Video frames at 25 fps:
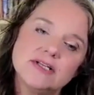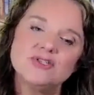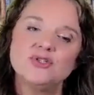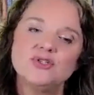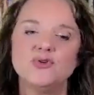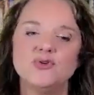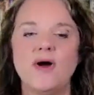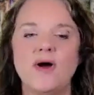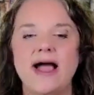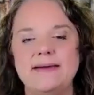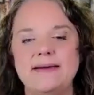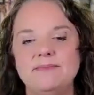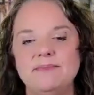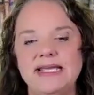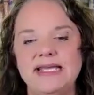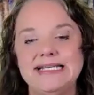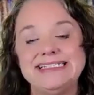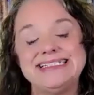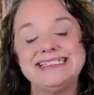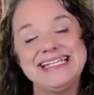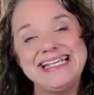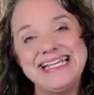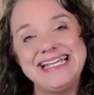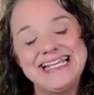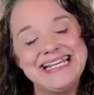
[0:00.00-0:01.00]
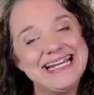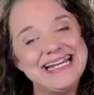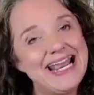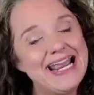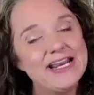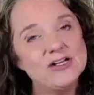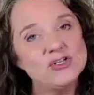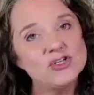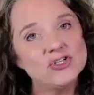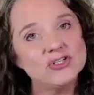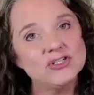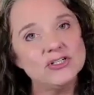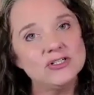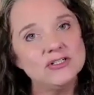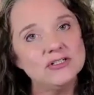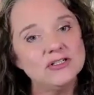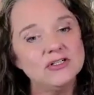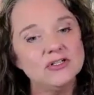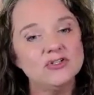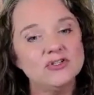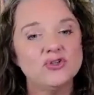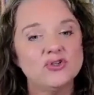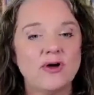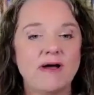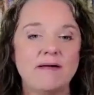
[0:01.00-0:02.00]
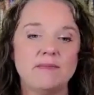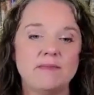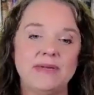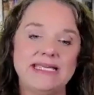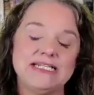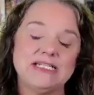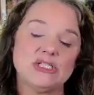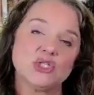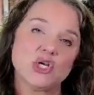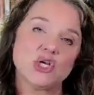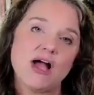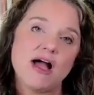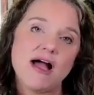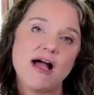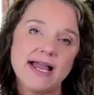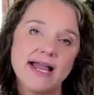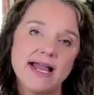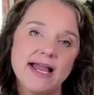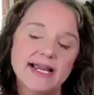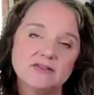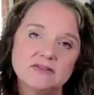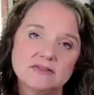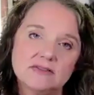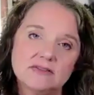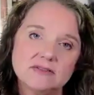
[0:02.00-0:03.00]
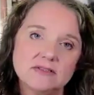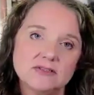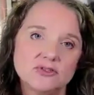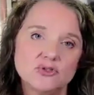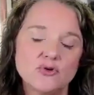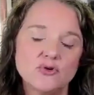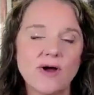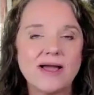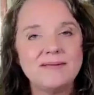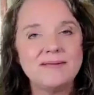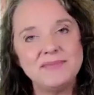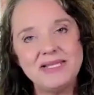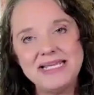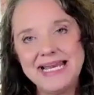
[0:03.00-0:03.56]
Do I mean teenager? Do I mean child? Do I mean